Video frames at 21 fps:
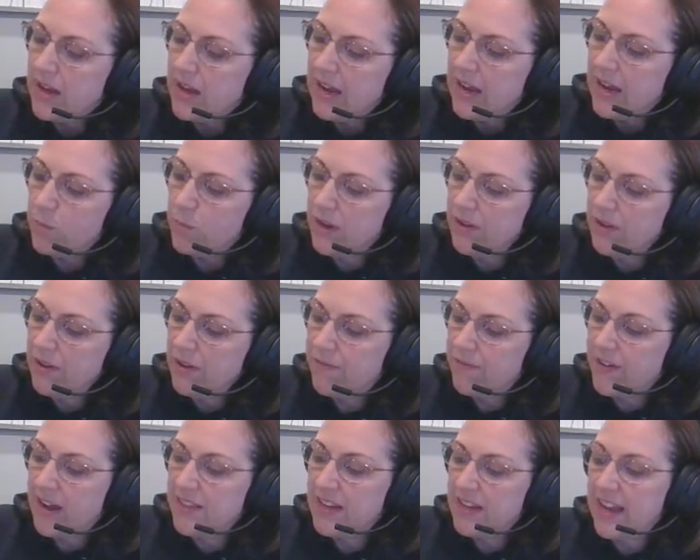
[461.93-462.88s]
and we
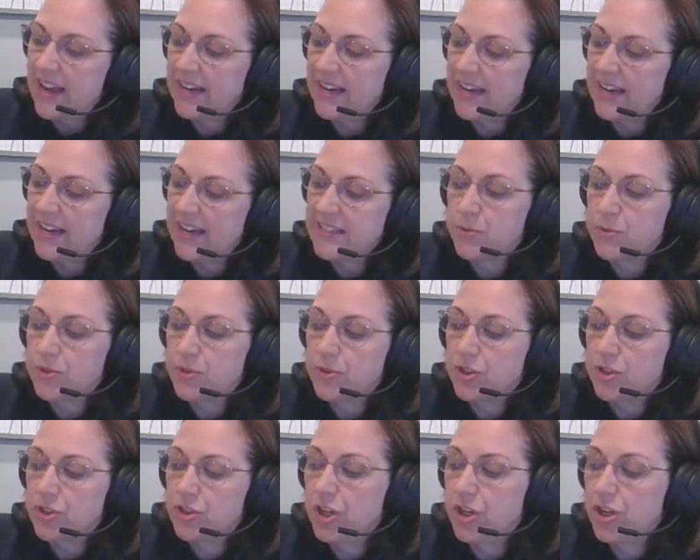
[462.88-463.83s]
find that x equals
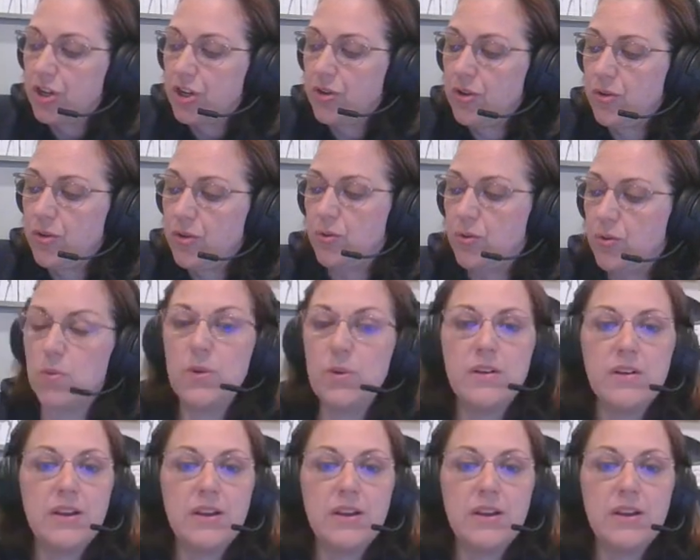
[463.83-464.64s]
two